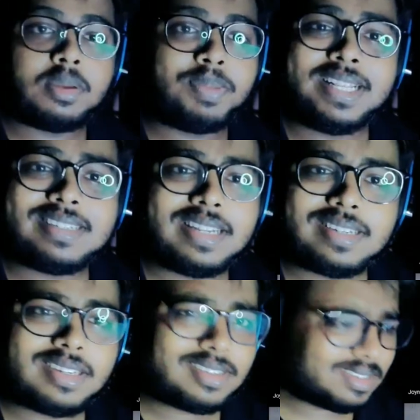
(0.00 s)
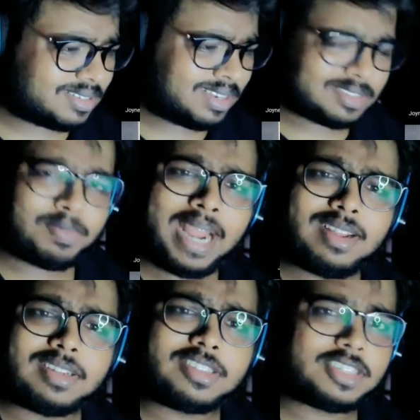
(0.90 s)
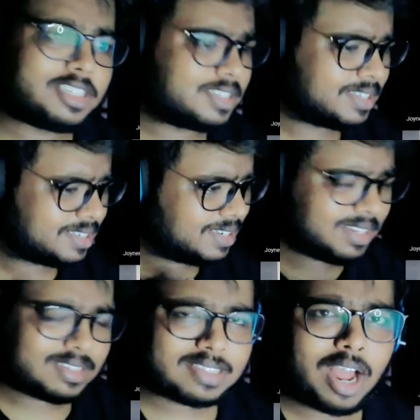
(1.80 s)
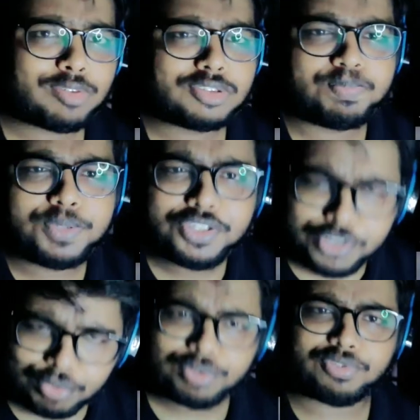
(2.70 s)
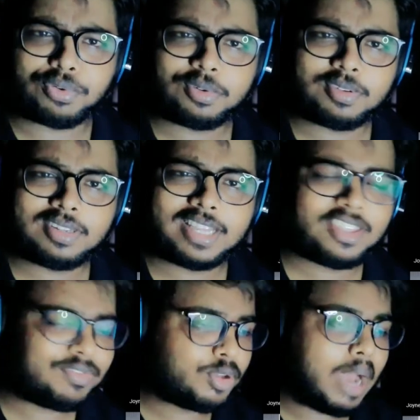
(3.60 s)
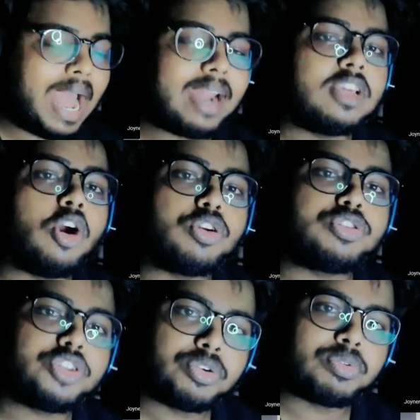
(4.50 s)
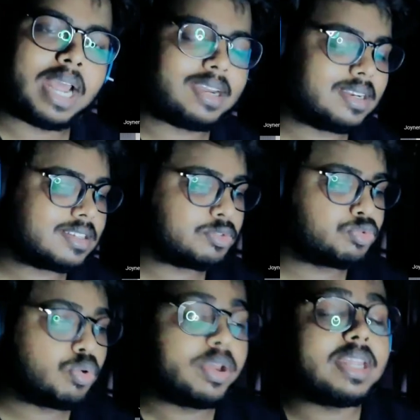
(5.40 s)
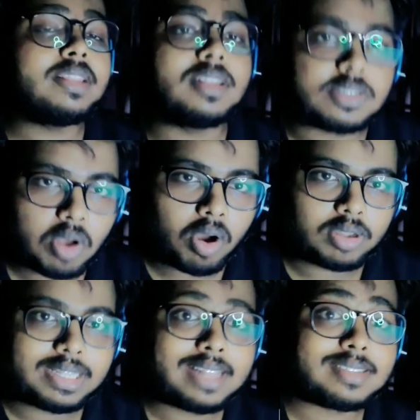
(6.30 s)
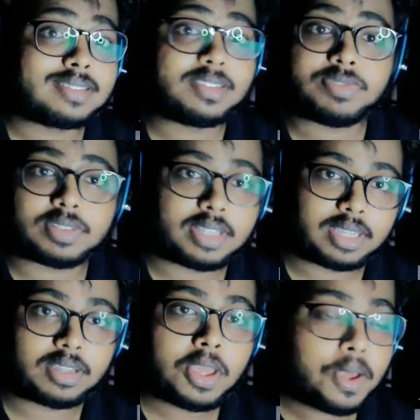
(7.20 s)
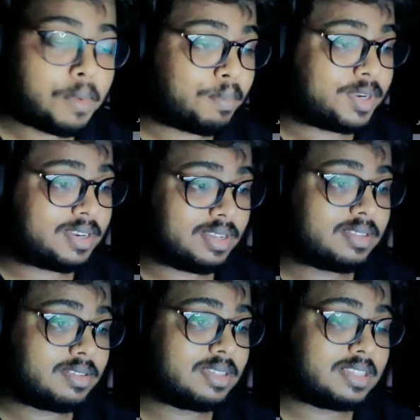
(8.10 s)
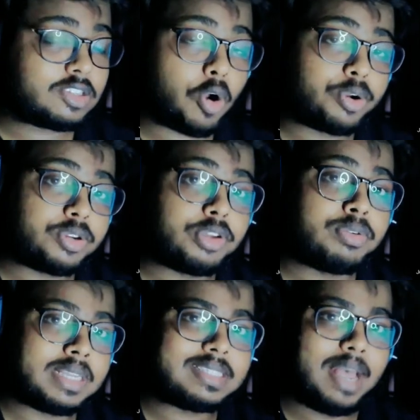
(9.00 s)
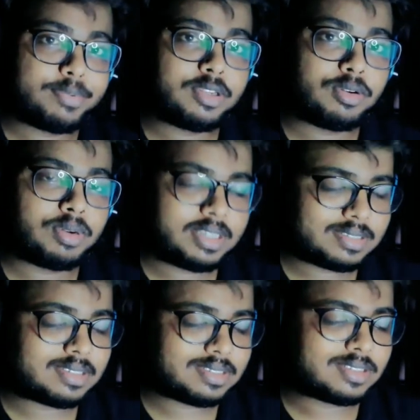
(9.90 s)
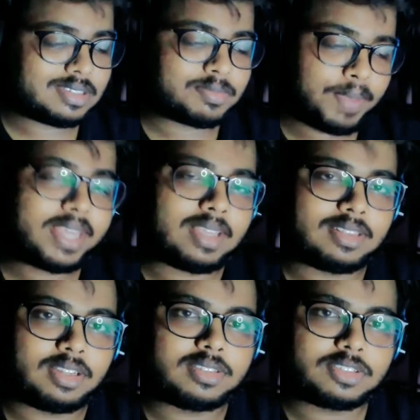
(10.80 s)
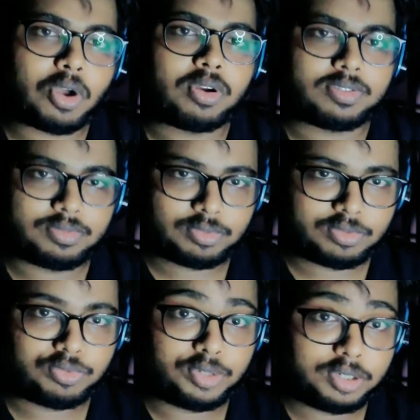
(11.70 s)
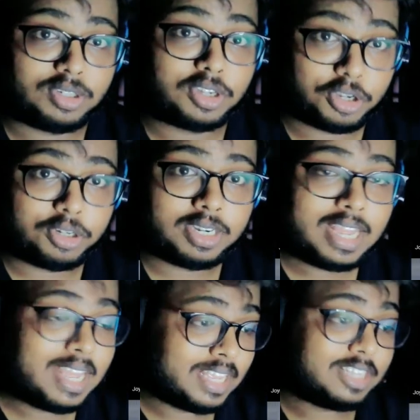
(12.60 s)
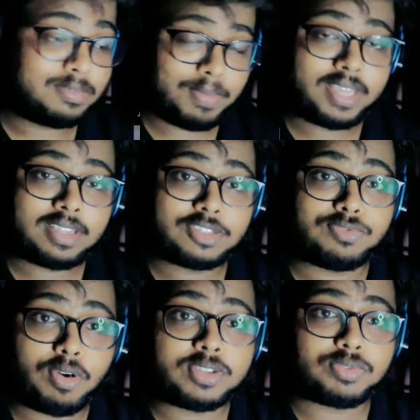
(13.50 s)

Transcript: but it, it, it, it doesn't matter it, it still sounds beautiful like if you're adding auto tune and it's ruining the song that's a different thing but this auto tune is absolute is, is is making the song really good. He's making his voice